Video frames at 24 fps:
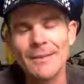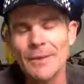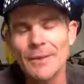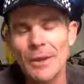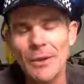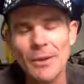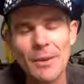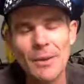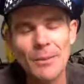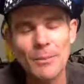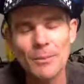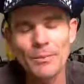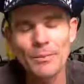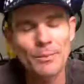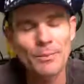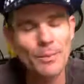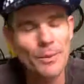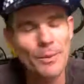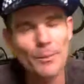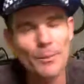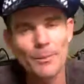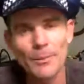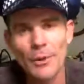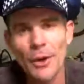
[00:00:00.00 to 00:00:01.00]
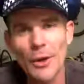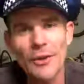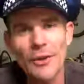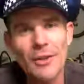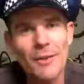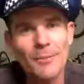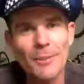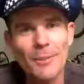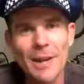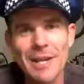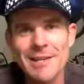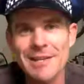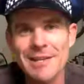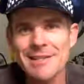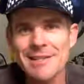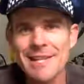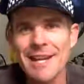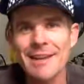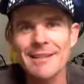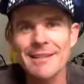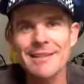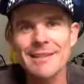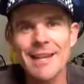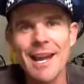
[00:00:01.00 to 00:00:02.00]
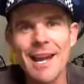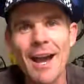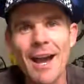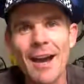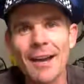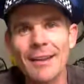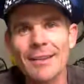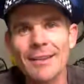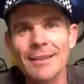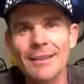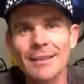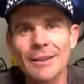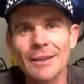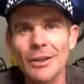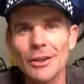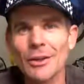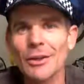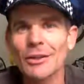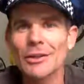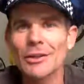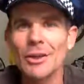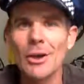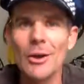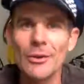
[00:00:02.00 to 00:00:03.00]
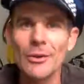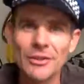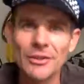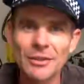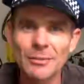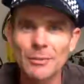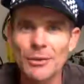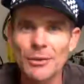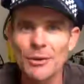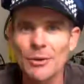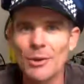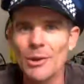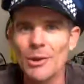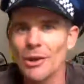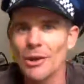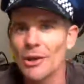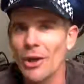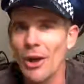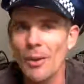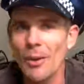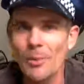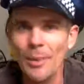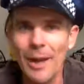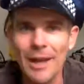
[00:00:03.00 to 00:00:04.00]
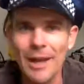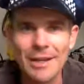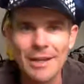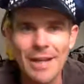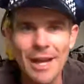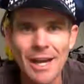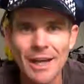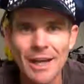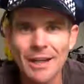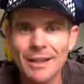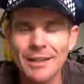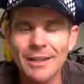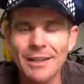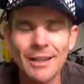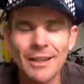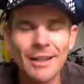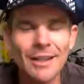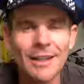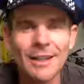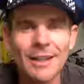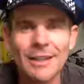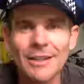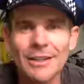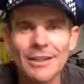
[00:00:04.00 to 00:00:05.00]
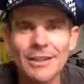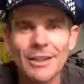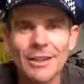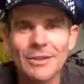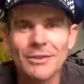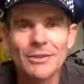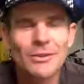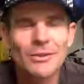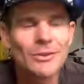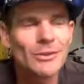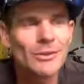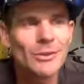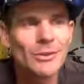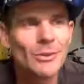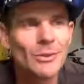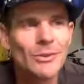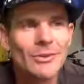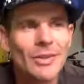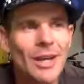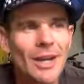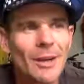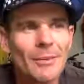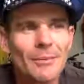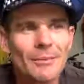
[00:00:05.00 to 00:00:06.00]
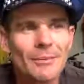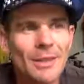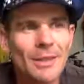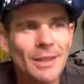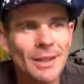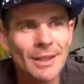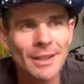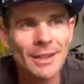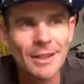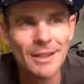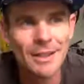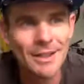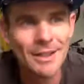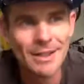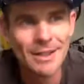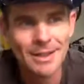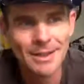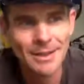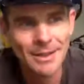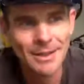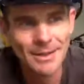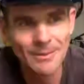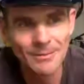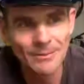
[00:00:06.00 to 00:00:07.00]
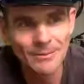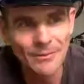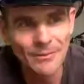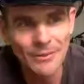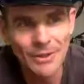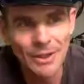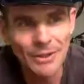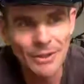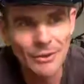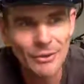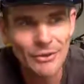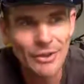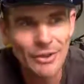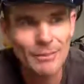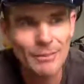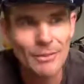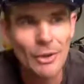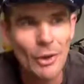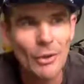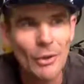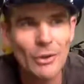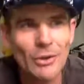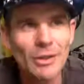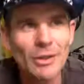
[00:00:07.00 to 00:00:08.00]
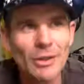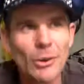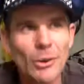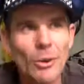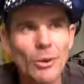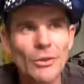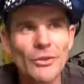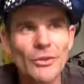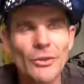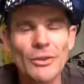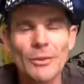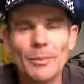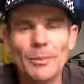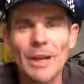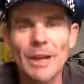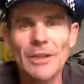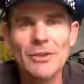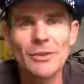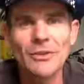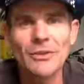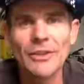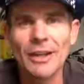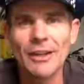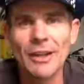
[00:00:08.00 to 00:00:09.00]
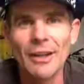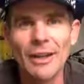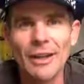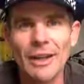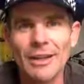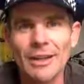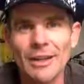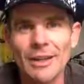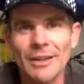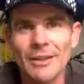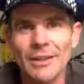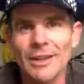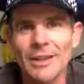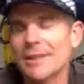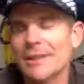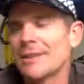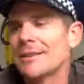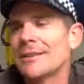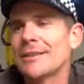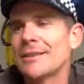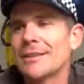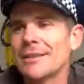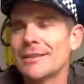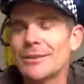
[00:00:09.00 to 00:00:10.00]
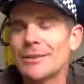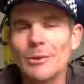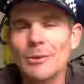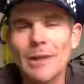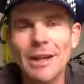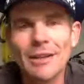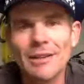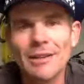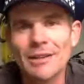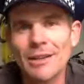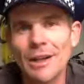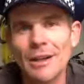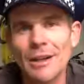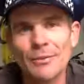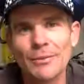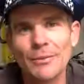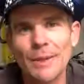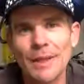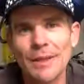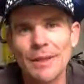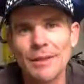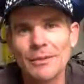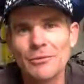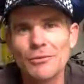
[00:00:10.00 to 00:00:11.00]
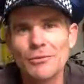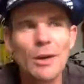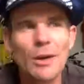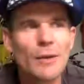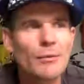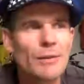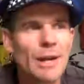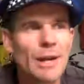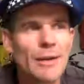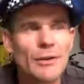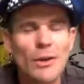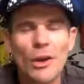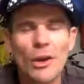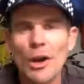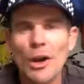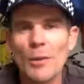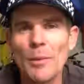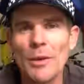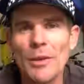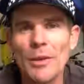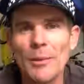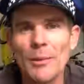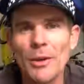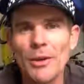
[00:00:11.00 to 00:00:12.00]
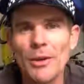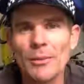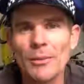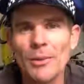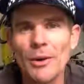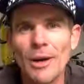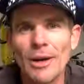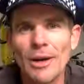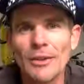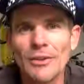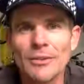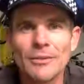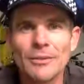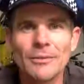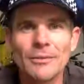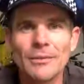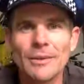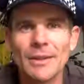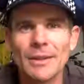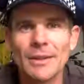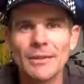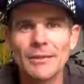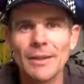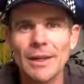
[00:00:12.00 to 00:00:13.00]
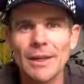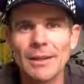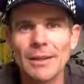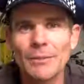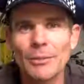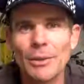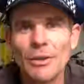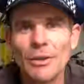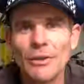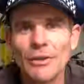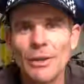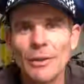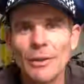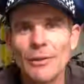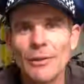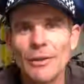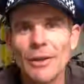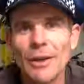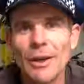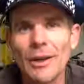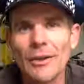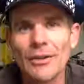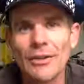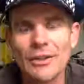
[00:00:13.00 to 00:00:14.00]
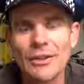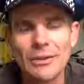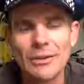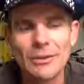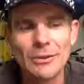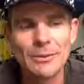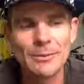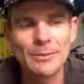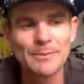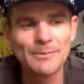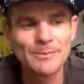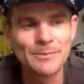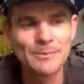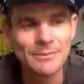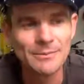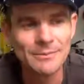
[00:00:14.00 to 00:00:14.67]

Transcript: Go to the, go to the beaches down south. go to Koh Samui or Koh Phangan. You know, do some yeah, do some yoga course on the beach or something like that. You know, like just do that stuff, man. You drive around no helmet on the motorbikes and fucking put yourself in ICU